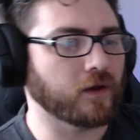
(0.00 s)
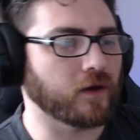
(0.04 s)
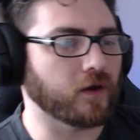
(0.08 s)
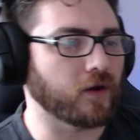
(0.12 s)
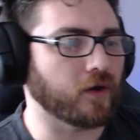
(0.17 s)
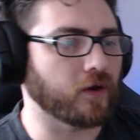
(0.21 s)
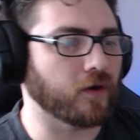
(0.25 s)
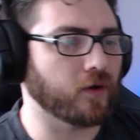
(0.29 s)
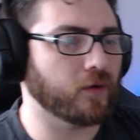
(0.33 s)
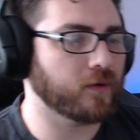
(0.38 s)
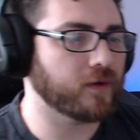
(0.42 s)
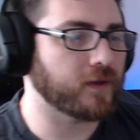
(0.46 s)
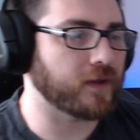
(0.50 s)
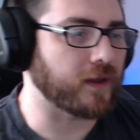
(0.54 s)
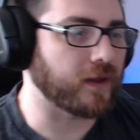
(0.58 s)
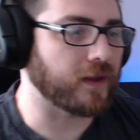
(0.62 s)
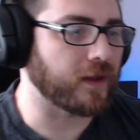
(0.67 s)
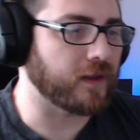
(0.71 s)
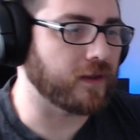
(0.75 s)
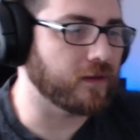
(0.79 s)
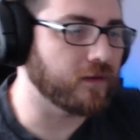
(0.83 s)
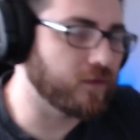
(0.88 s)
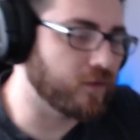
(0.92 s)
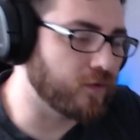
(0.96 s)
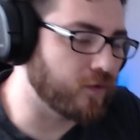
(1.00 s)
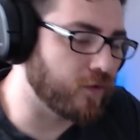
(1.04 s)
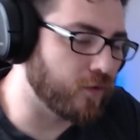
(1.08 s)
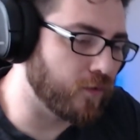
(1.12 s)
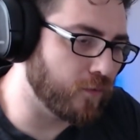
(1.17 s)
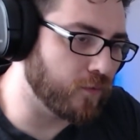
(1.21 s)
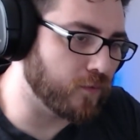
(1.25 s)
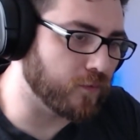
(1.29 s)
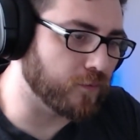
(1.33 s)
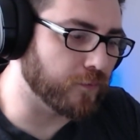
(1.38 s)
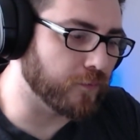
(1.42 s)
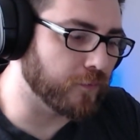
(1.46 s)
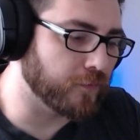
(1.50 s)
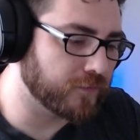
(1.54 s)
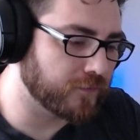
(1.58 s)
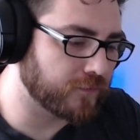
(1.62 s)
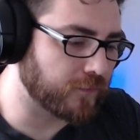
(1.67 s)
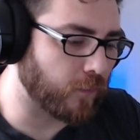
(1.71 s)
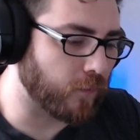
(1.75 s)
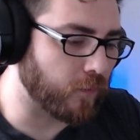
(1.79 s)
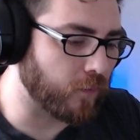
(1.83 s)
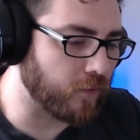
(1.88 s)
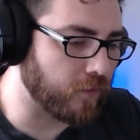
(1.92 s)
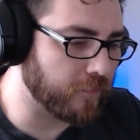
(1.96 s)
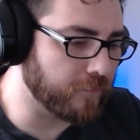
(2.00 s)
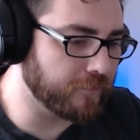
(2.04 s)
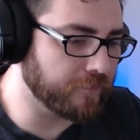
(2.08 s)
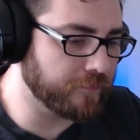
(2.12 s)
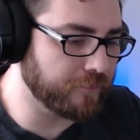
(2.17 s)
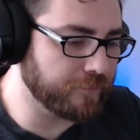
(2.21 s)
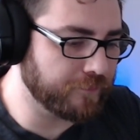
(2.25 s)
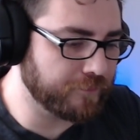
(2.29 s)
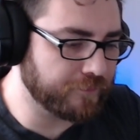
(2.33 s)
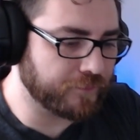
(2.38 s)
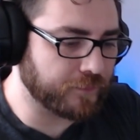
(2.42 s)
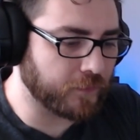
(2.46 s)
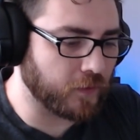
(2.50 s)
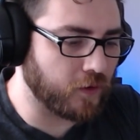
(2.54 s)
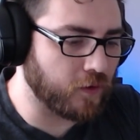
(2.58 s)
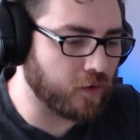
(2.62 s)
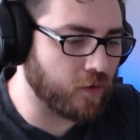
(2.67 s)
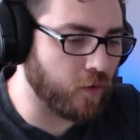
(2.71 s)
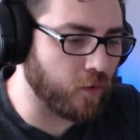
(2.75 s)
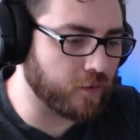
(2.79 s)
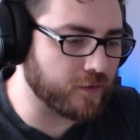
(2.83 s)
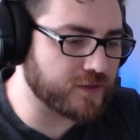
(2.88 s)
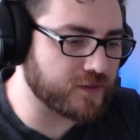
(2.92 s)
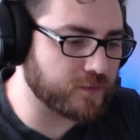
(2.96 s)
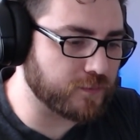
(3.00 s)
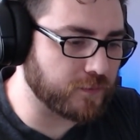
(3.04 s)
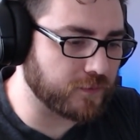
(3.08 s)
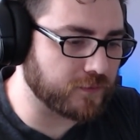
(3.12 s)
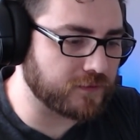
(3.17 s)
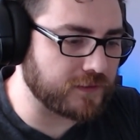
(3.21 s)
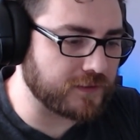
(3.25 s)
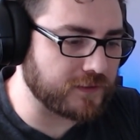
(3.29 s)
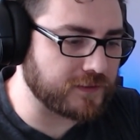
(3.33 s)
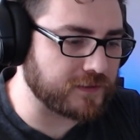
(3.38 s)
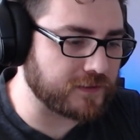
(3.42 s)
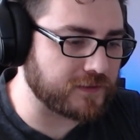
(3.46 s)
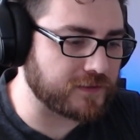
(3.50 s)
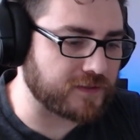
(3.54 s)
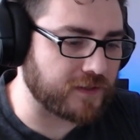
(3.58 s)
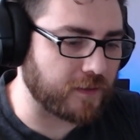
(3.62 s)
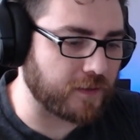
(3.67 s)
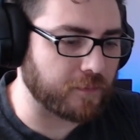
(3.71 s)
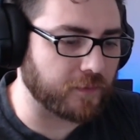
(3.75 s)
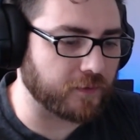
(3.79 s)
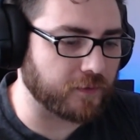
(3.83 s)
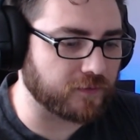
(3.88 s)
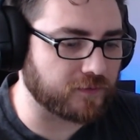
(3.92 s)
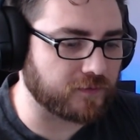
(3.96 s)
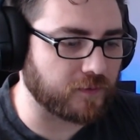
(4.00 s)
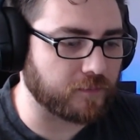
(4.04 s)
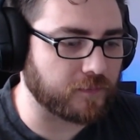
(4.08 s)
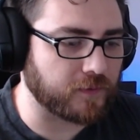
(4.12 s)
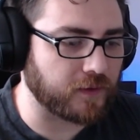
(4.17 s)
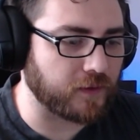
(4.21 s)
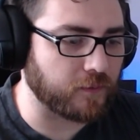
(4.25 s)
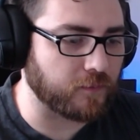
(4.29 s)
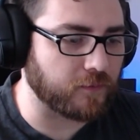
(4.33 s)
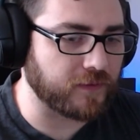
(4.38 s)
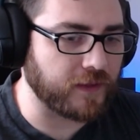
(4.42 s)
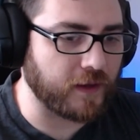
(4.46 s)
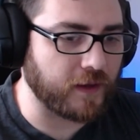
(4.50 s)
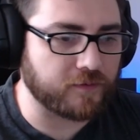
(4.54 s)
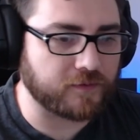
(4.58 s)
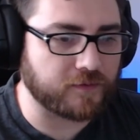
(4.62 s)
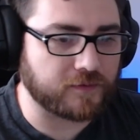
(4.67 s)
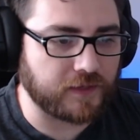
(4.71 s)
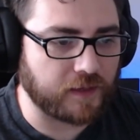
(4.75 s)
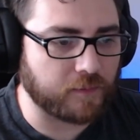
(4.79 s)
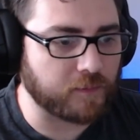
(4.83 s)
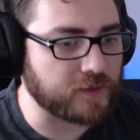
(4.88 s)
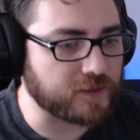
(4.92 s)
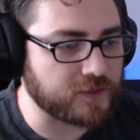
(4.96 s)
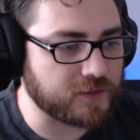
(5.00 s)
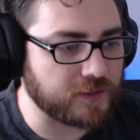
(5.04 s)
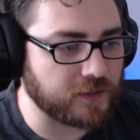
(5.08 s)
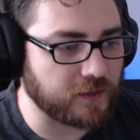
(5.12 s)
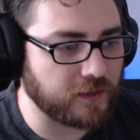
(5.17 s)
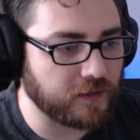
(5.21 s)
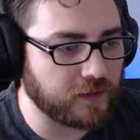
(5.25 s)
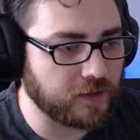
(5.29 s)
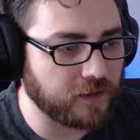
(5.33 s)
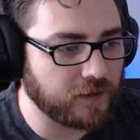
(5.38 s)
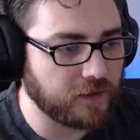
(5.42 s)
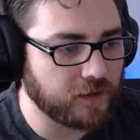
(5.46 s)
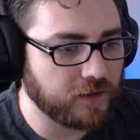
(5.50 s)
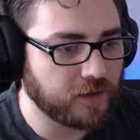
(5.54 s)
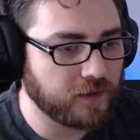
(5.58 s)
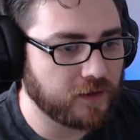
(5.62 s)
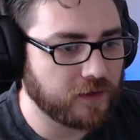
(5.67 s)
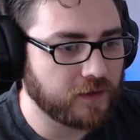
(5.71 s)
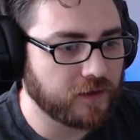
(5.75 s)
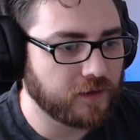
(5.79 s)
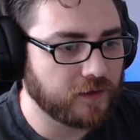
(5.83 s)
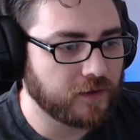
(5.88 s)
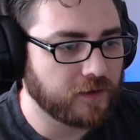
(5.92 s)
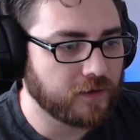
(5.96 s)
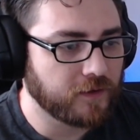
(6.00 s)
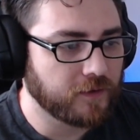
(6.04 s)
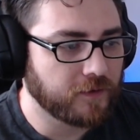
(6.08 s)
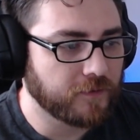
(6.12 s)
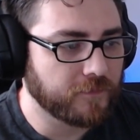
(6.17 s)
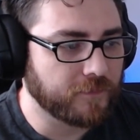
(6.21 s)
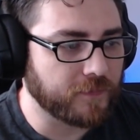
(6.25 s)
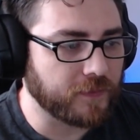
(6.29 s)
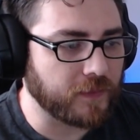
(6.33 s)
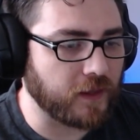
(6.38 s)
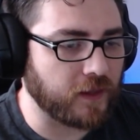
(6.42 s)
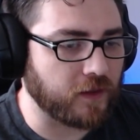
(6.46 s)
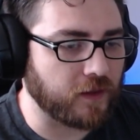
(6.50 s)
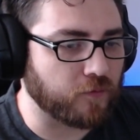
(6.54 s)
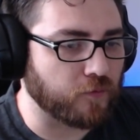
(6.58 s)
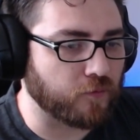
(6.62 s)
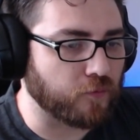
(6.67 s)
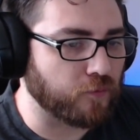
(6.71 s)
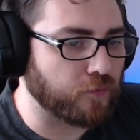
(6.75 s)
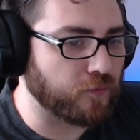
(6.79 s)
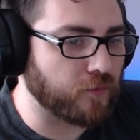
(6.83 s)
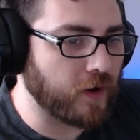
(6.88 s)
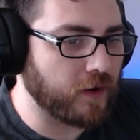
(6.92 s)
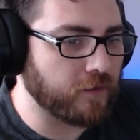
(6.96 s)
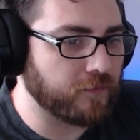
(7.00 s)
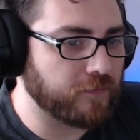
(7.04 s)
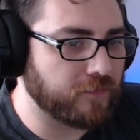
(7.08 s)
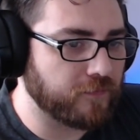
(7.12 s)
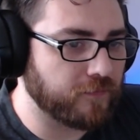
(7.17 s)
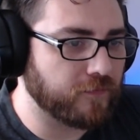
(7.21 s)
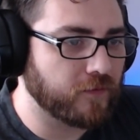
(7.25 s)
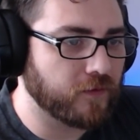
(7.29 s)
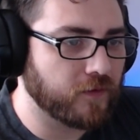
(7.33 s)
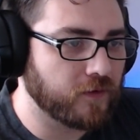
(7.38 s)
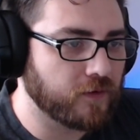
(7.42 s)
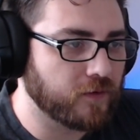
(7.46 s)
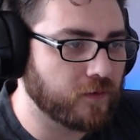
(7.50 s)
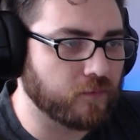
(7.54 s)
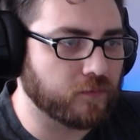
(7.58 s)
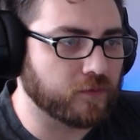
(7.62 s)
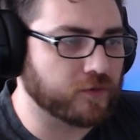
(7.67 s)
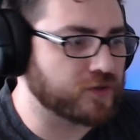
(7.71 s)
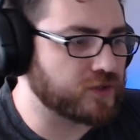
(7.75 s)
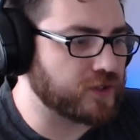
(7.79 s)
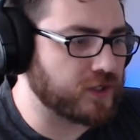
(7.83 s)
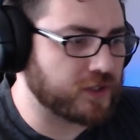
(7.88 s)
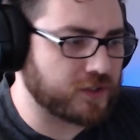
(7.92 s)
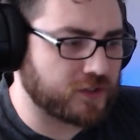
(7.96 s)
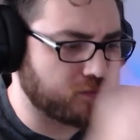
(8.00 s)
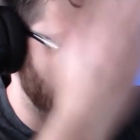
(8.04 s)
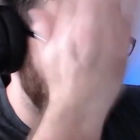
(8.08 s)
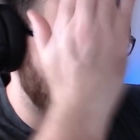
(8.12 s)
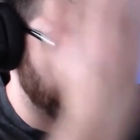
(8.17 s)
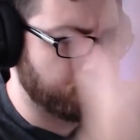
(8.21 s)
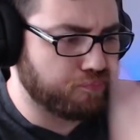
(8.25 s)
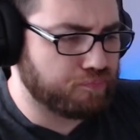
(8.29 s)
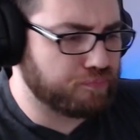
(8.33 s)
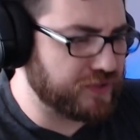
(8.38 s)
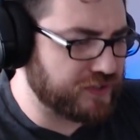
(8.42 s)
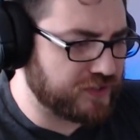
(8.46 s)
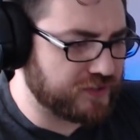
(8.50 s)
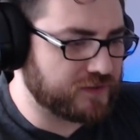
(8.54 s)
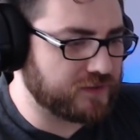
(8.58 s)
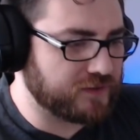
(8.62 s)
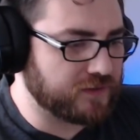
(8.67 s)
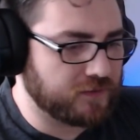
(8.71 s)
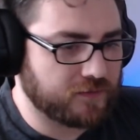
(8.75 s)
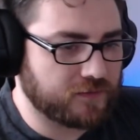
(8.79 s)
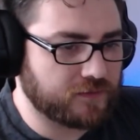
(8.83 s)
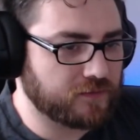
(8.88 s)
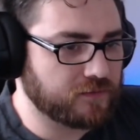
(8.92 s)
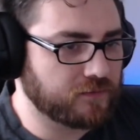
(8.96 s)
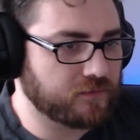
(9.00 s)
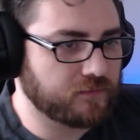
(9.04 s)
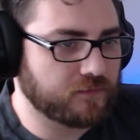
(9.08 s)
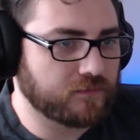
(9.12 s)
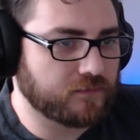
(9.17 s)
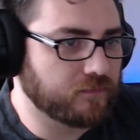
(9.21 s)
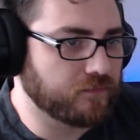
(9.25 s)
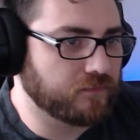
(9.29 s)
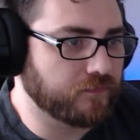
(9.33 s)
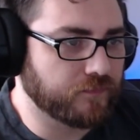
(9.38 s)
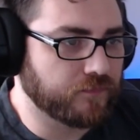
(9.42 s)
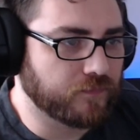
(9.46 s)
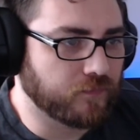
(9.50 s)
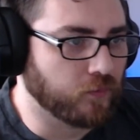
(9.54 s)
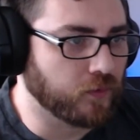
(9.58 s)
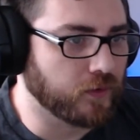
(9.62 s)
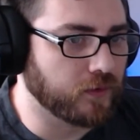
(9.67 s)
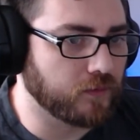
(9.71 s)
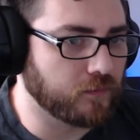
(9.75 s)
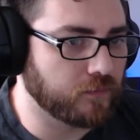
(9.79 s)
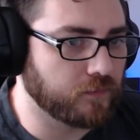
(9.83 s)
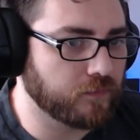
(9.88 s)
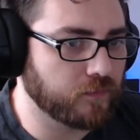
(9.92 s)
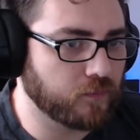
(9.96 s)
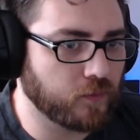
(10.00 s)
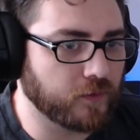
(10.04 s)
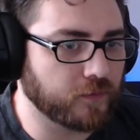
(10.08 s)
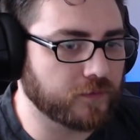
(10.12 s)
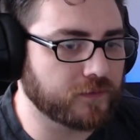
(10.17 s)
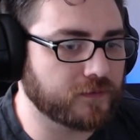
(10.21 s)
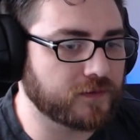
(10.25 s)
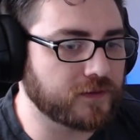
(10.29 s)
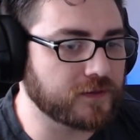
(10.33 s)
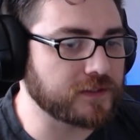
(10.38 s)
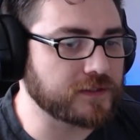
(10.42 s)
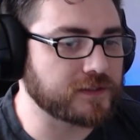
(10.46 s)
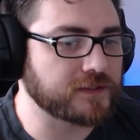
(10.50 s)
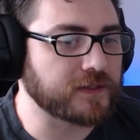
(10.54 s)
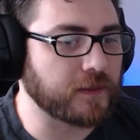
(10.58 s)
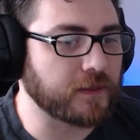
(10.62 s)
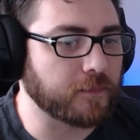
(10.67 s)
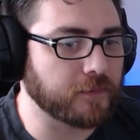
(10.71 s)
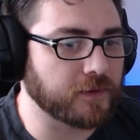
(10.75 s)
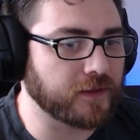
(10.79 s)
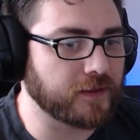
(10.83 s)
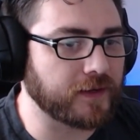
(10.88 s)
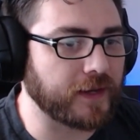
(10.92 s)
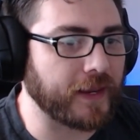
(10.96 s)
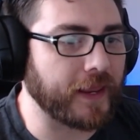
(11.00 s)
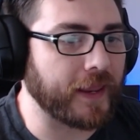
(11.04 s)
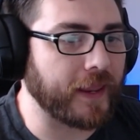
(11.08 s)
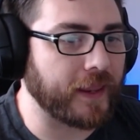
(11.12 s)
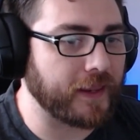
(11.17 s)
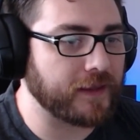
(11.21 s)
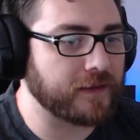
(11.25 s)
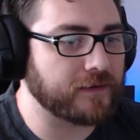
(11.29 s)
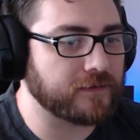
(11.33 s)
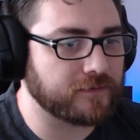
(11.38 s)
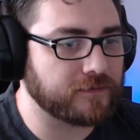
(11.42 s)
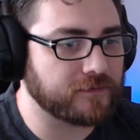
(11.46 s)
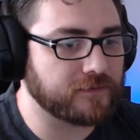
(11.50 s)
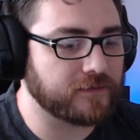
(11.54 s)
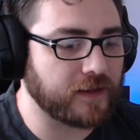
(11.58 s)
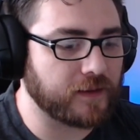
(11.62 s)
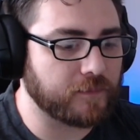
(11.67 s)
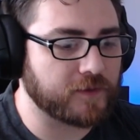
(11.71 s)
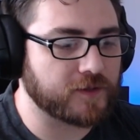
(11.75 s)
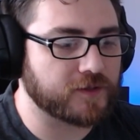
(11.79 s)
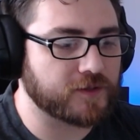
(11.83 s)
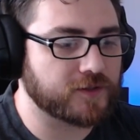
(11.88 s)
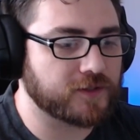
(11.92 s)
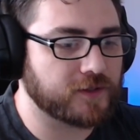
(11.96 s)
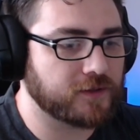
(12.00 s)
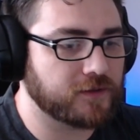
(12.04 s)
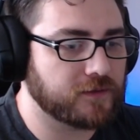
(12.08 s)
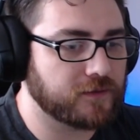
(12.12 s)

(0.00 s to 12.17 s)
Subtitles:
Okay, cool. So coarse will disassemble something without damaging it. And rough will just will disassemble it and damage it.